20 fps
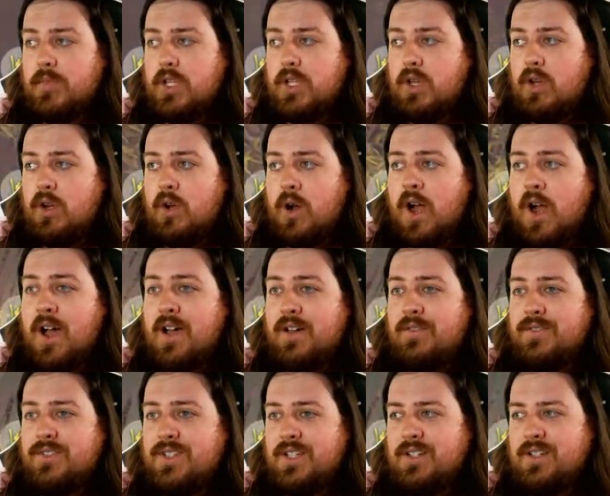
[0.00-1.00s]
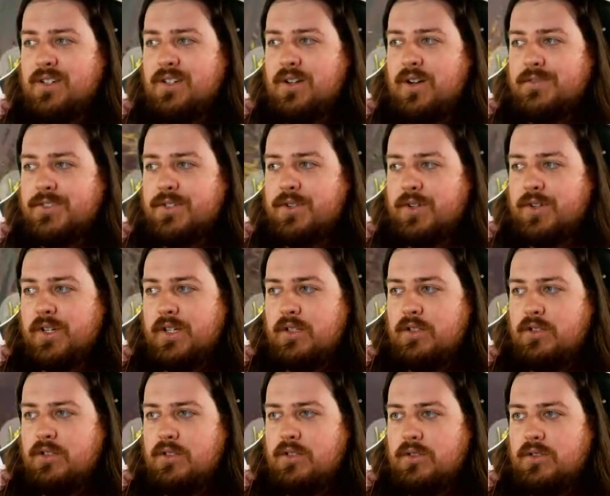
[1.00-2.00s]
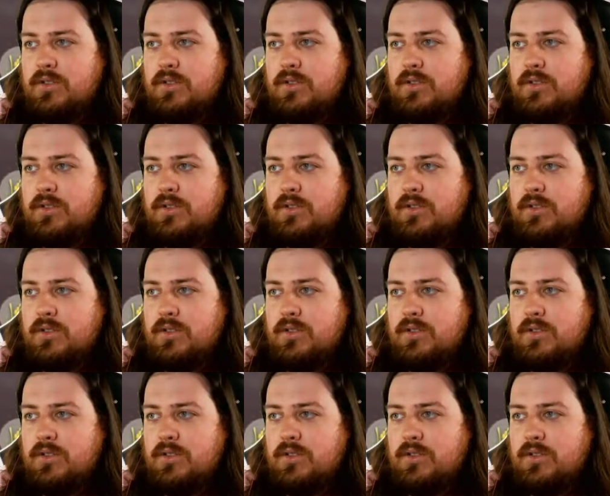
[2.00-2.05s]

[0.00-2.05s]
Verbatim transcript: Or I've seen it off screen.